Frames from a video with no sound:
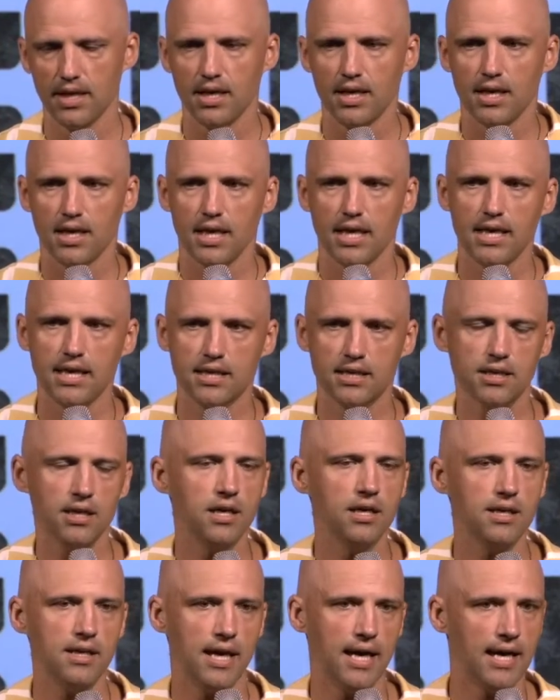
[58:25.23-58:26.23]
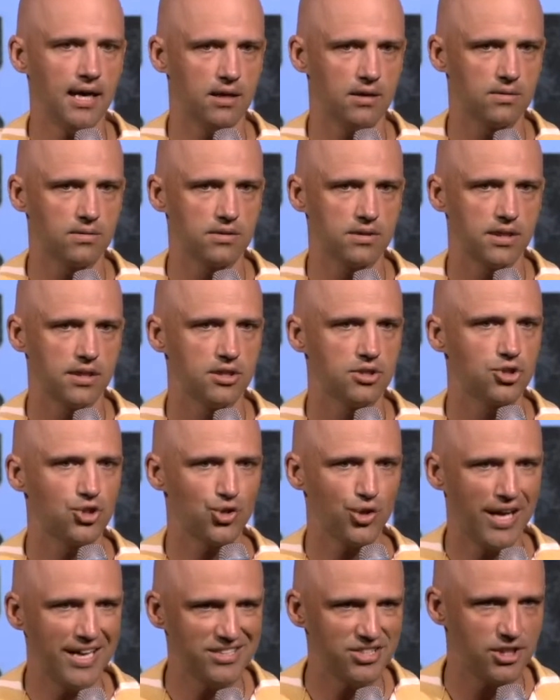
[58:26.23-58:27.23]
He cut out,
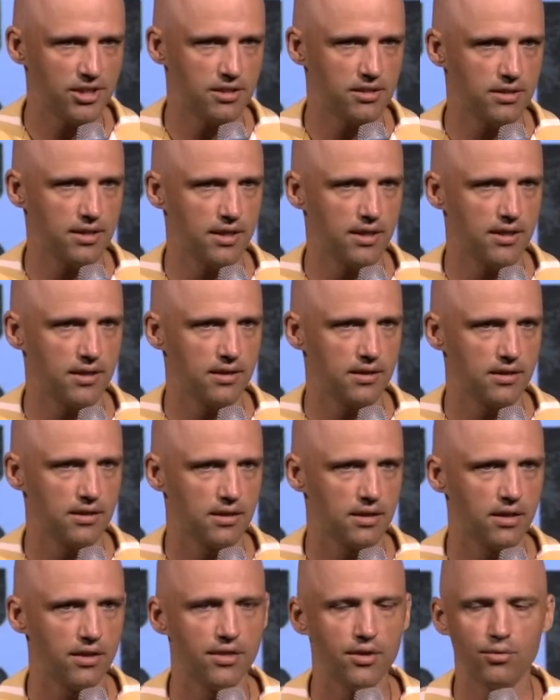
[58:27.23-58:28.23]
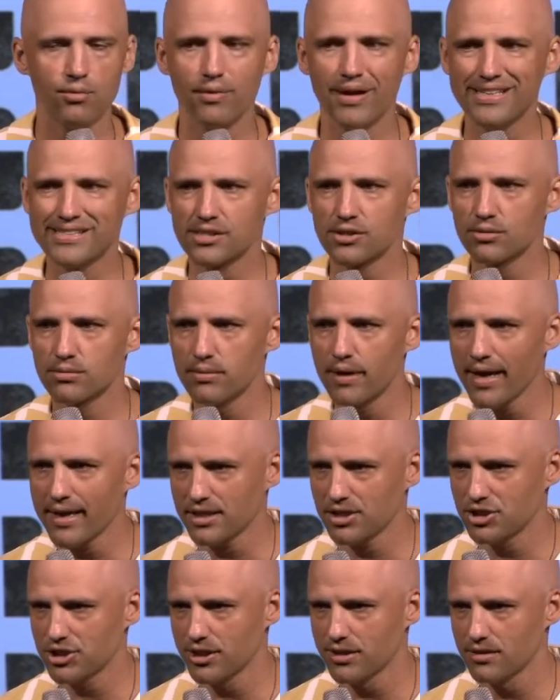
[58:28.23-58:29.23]
tragically, the
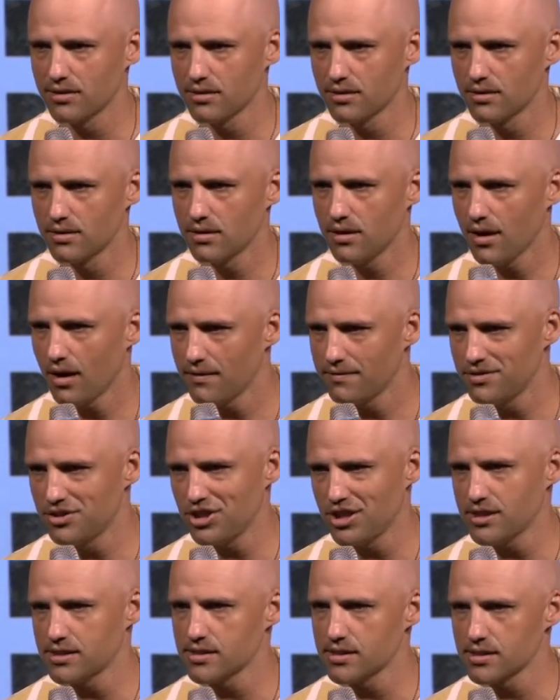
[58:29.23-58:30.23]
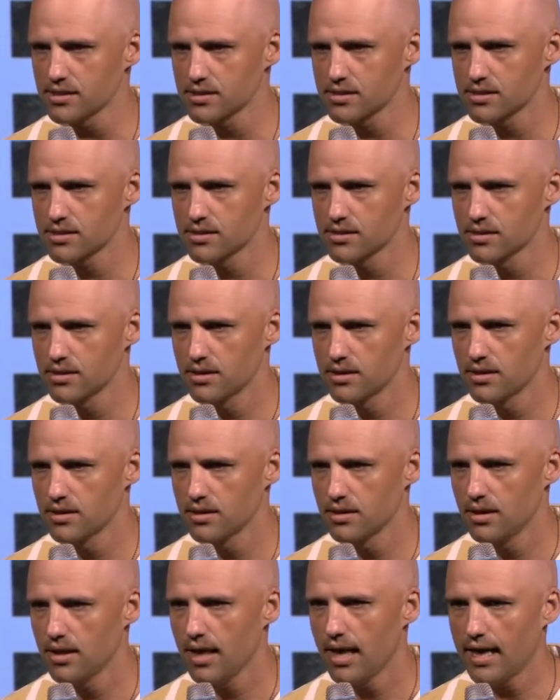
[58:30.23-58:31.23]
resurrection of Jesus.
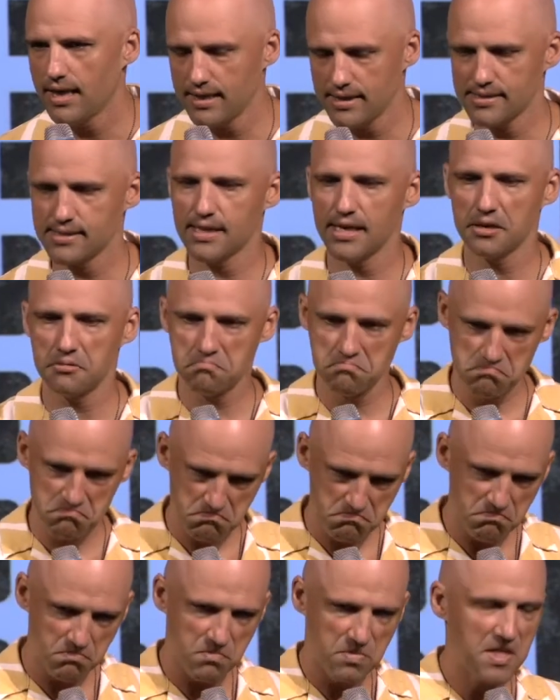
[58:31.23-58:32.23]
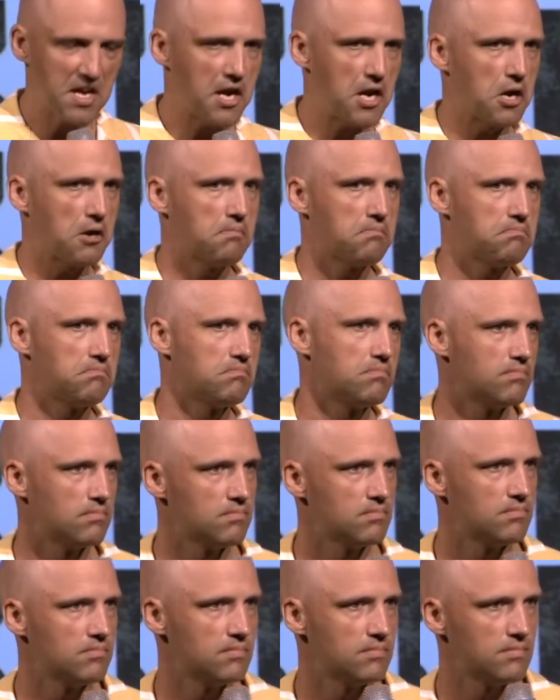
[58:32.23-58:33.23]
And he said, there,
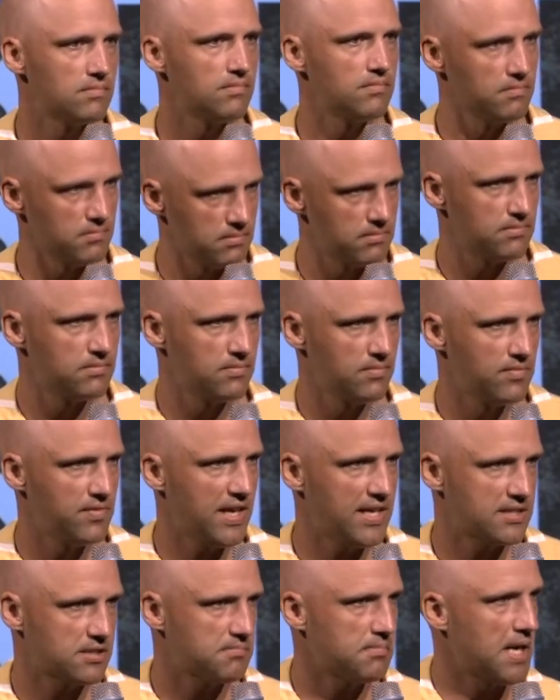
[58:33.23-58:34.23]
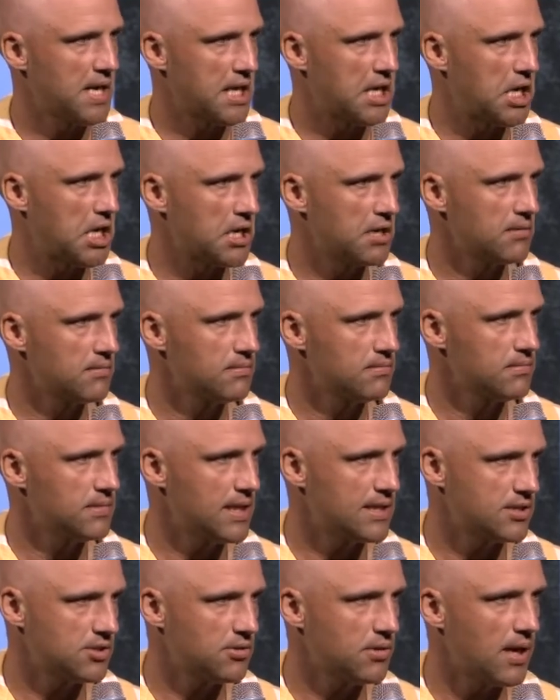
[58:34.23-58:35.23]
that's my God.
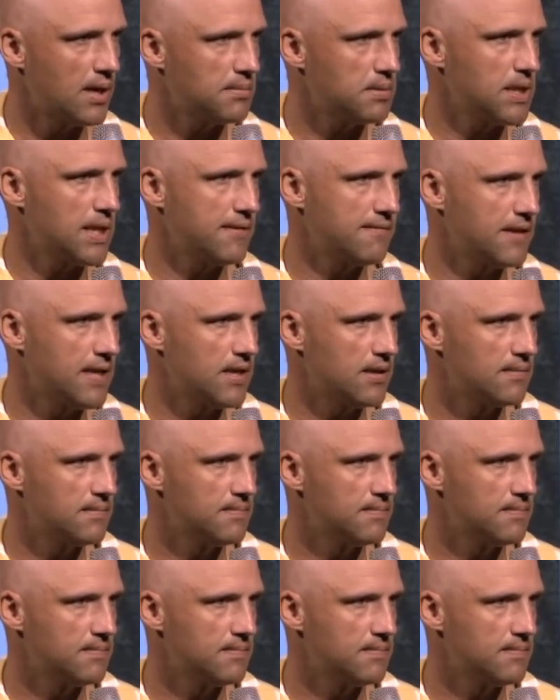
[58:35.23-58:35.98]
That's who I believe in.